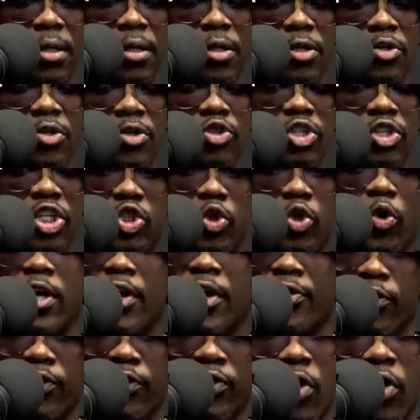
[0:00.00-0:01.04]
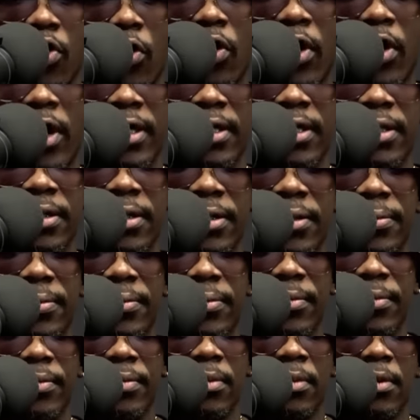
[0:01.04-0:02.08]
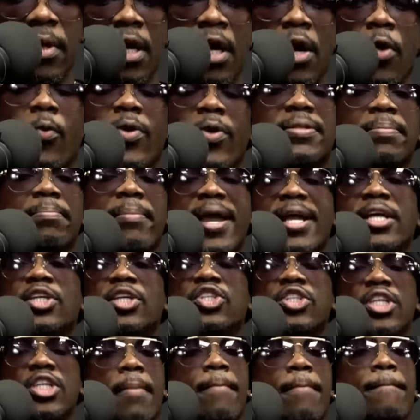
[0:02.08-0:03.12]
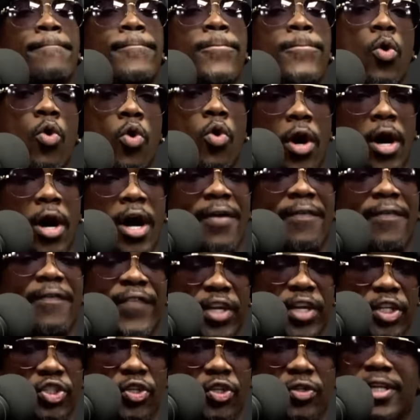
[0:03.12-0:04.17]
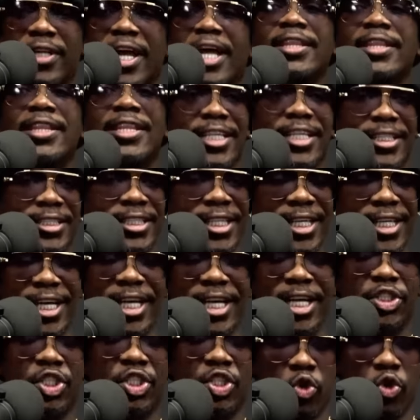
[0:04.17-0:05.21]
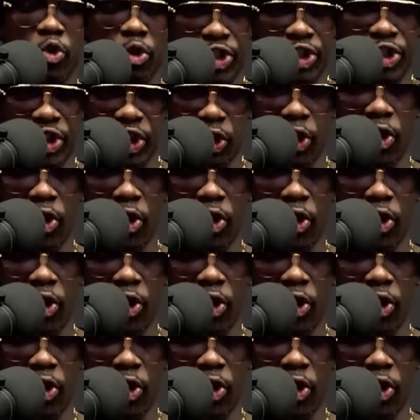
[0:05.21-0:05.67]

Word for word: You're just doing it through the court, which makes it more official that this is your story,